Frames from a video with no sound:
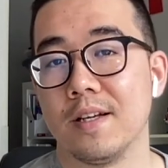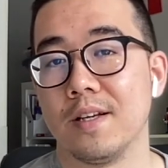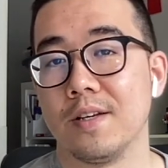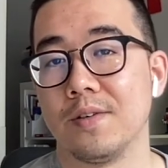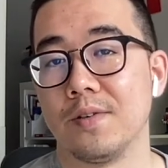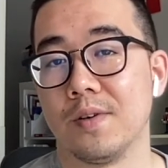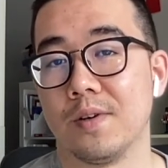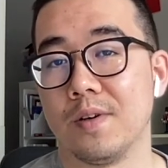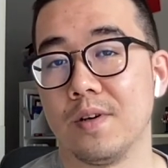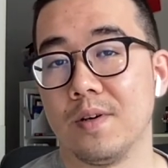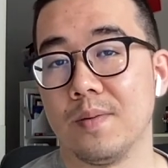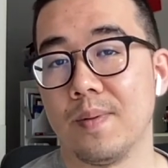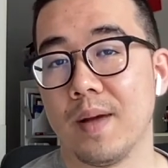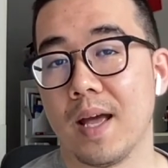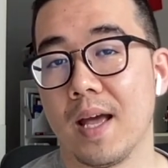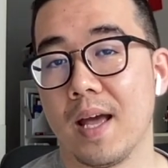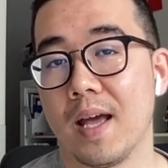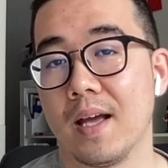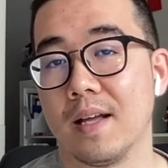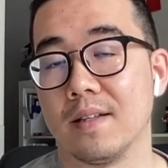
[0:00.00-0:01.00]
Europe
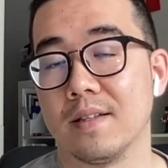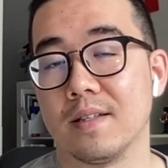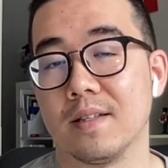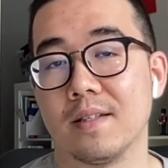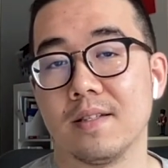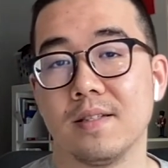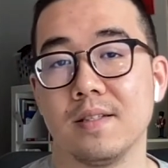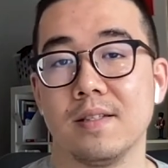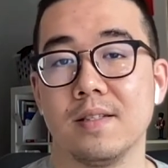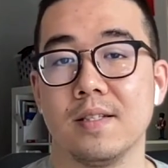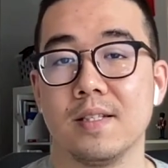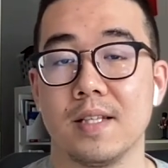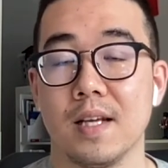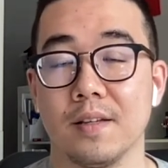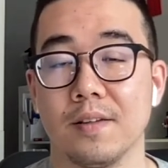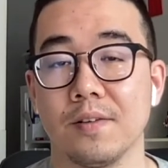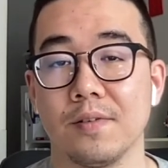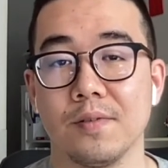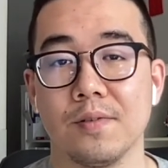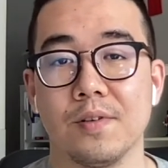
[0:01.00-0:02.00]
and
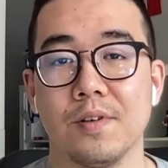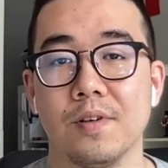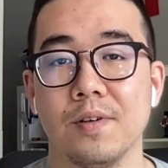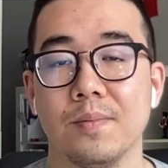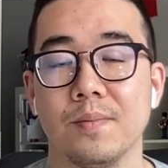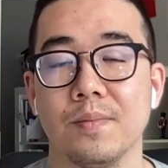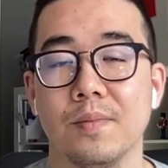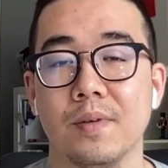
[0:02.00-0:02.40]
Southern Europe.